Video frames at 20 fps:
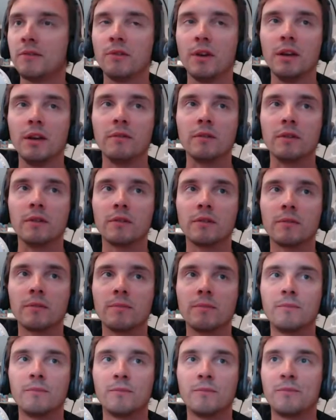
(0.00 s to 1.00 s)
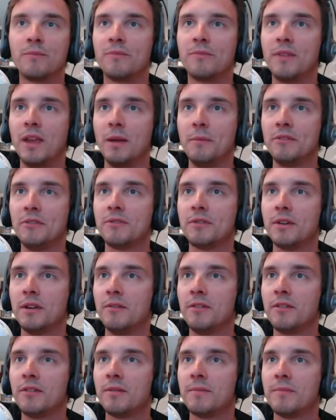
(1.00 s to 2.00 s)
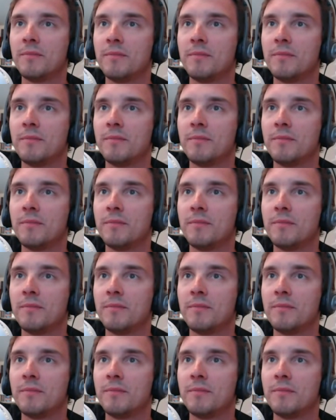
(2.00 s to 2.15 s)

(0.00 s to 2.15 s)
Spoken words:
Travis. Damn it, Travis.